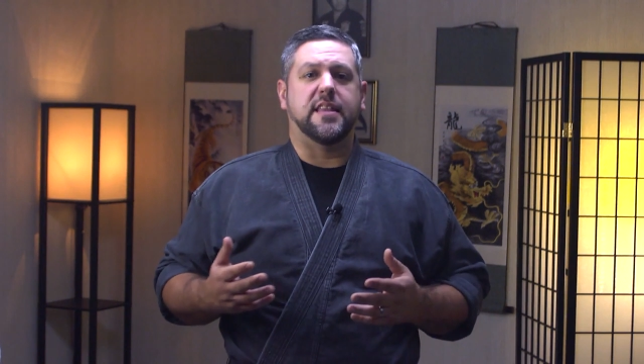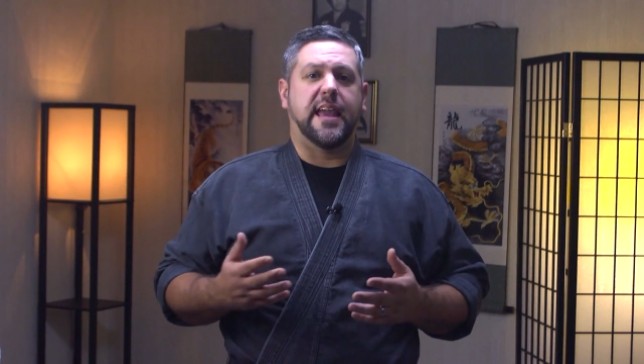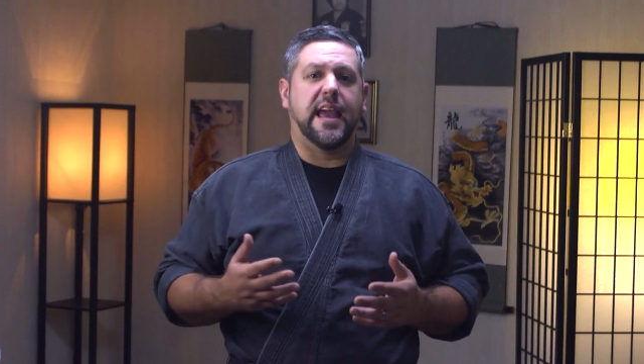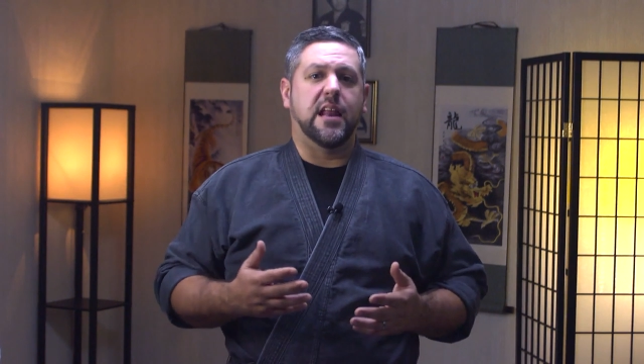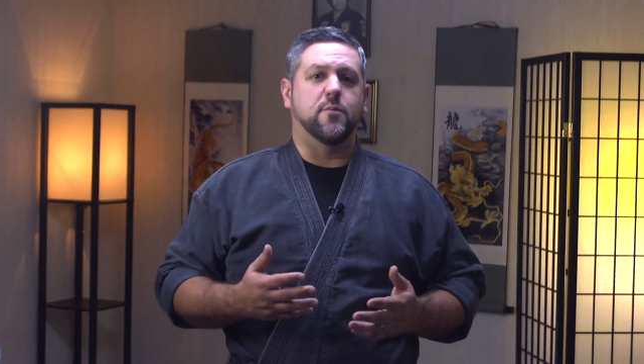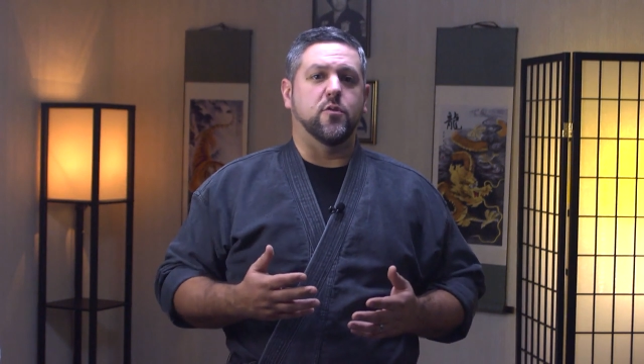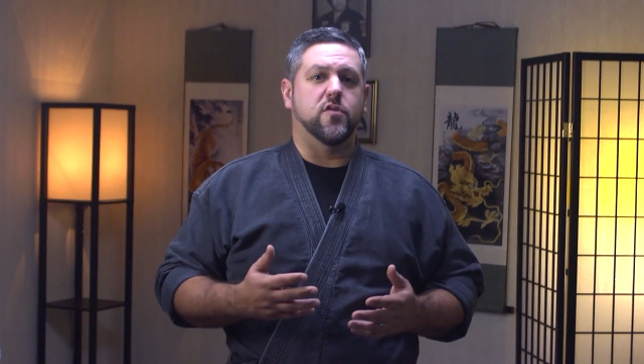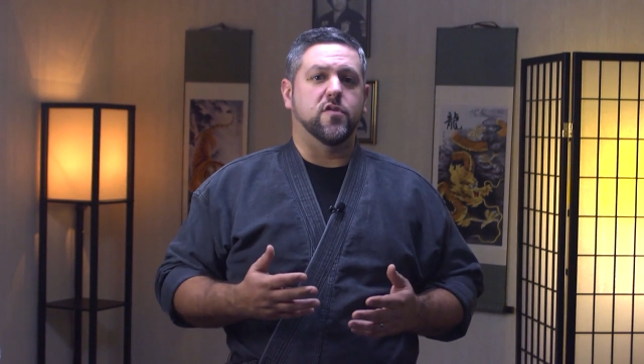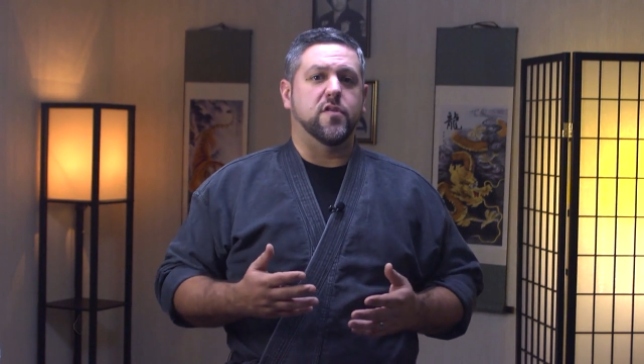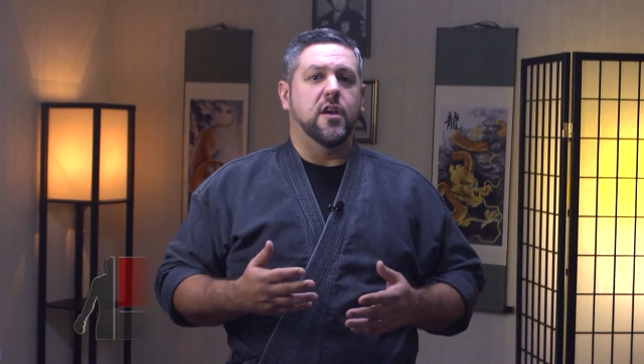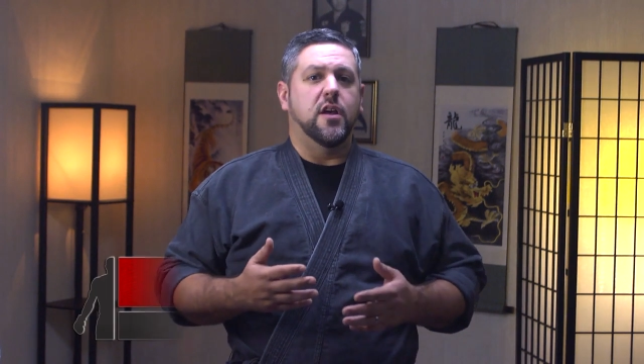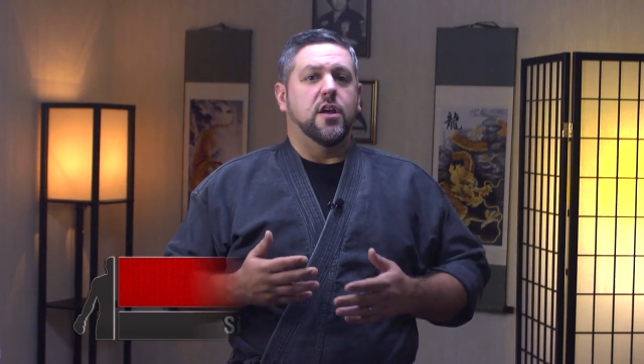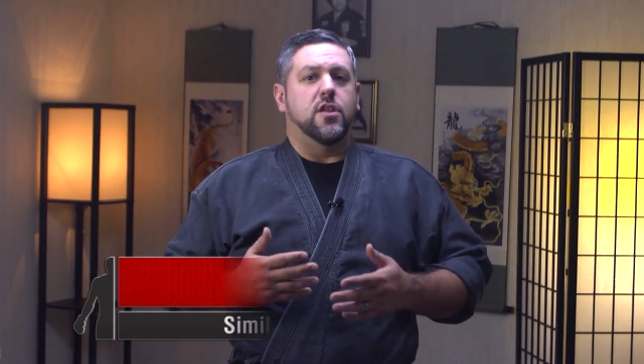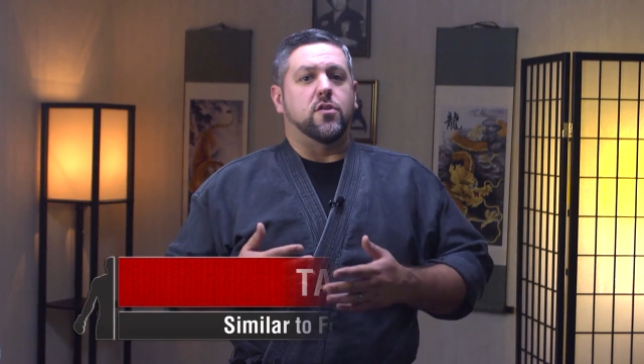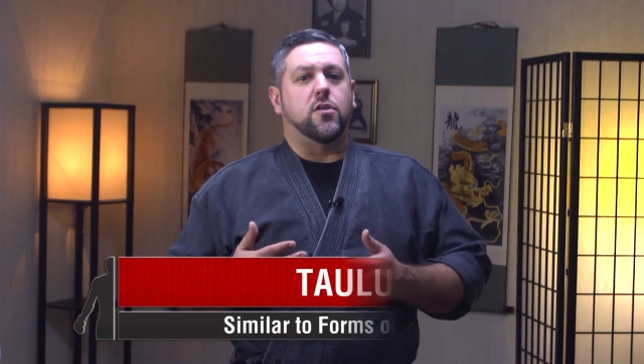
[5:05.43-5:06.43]
and the animals,
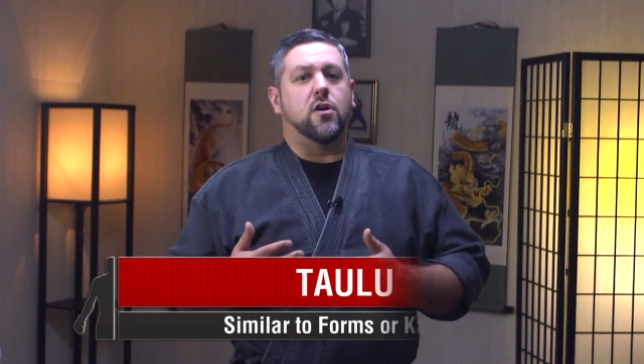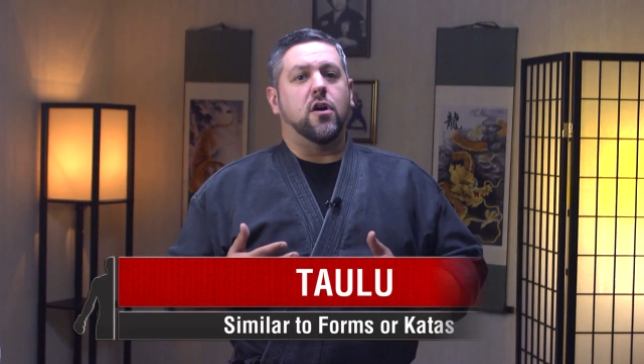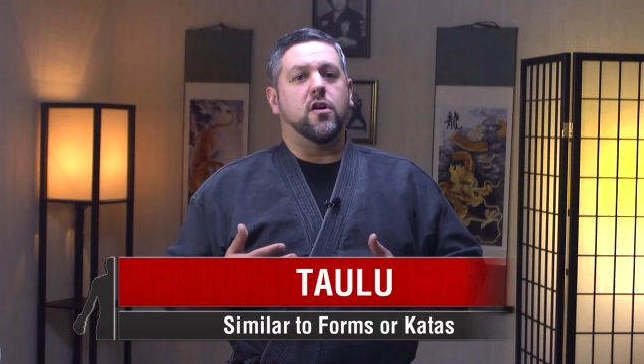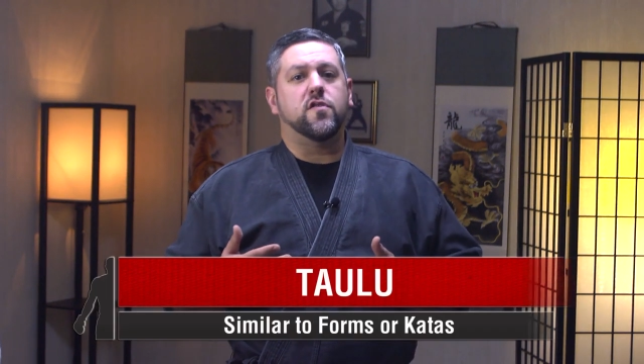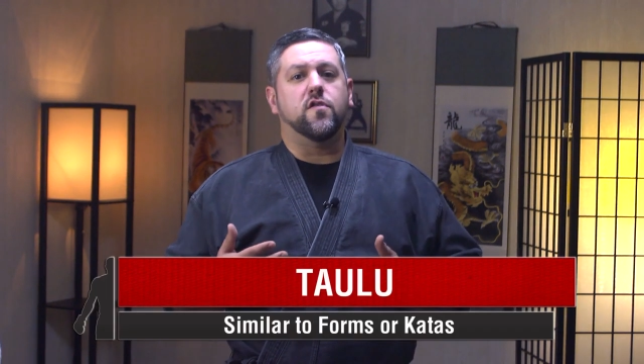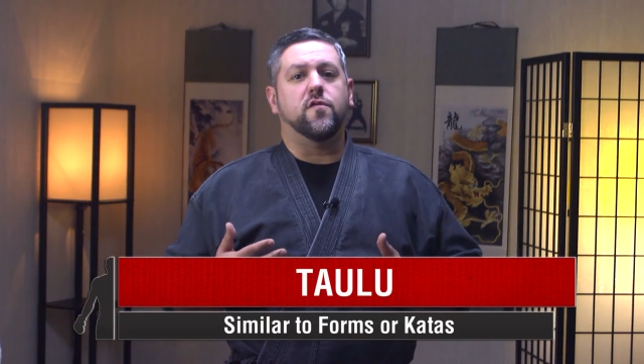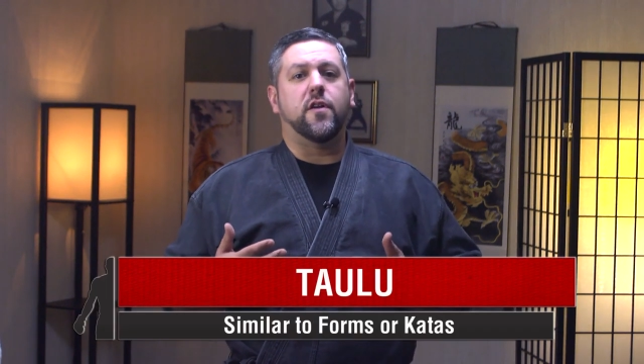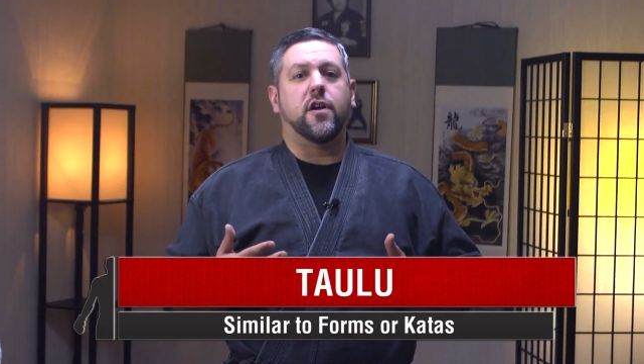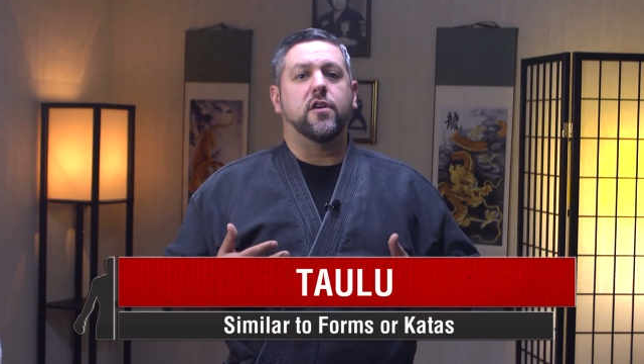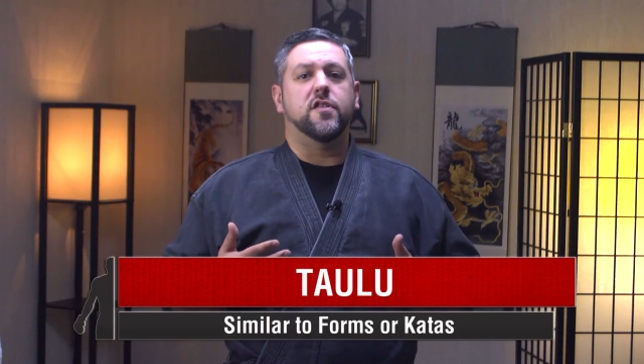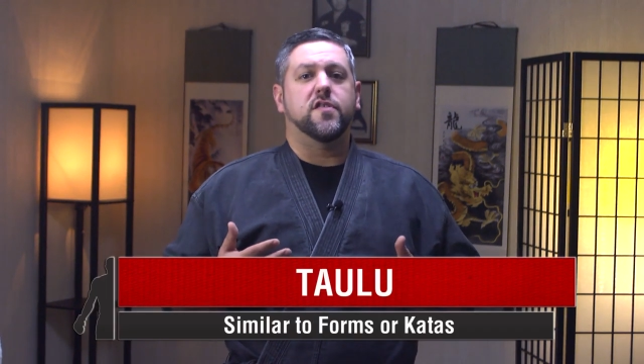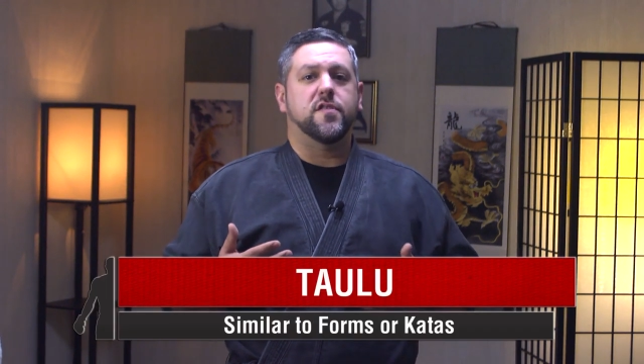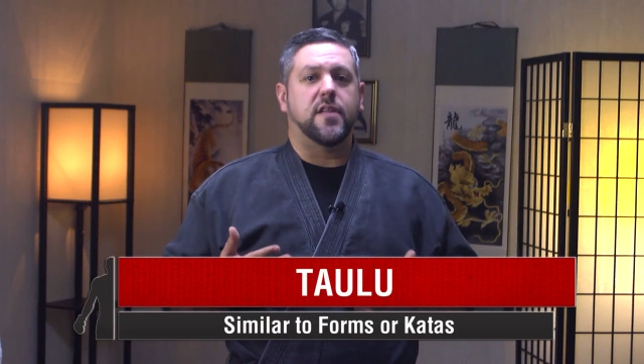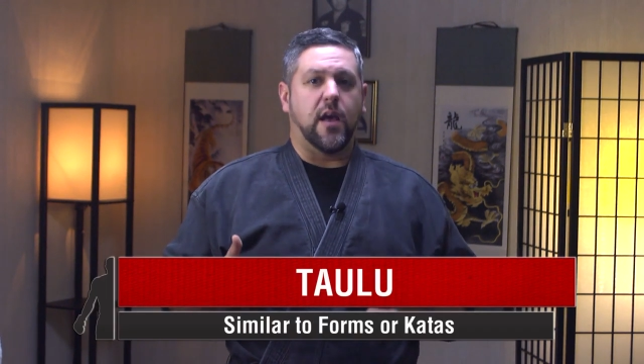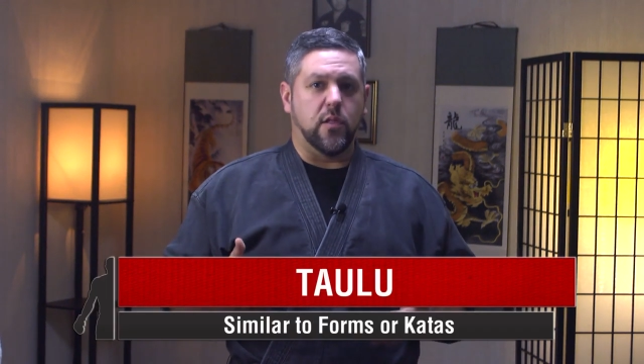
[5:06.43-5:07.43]
there are also
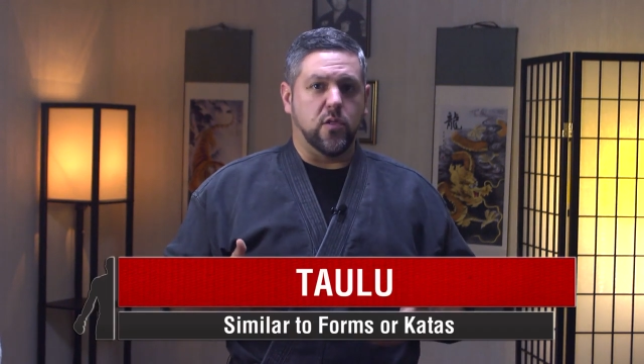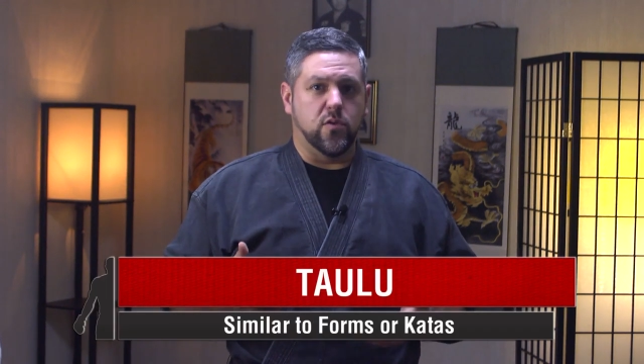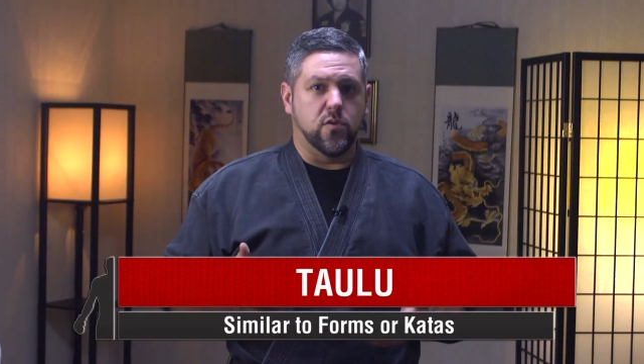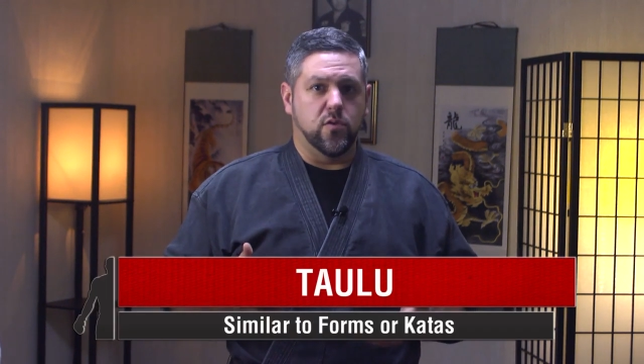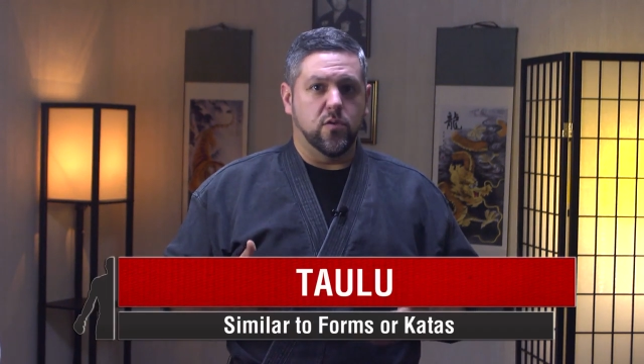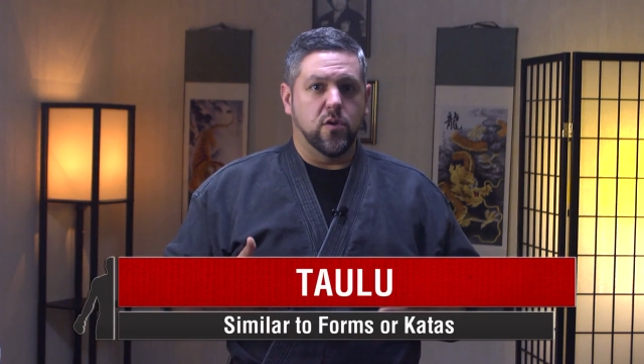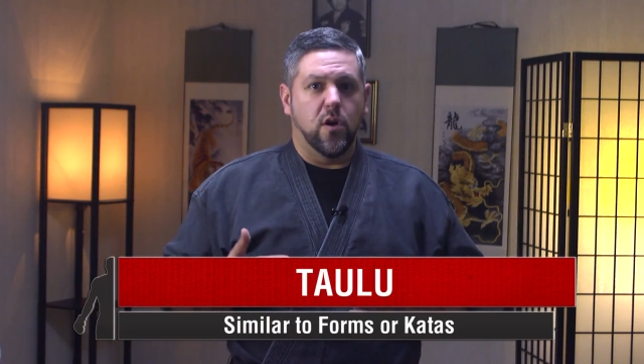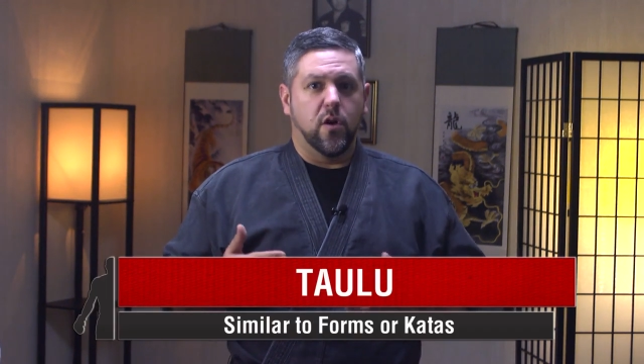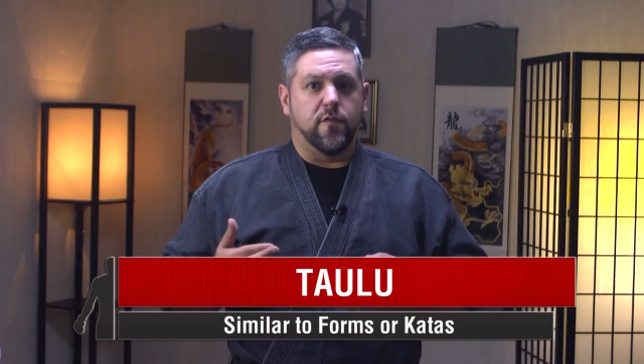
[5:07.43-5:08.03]
various taolu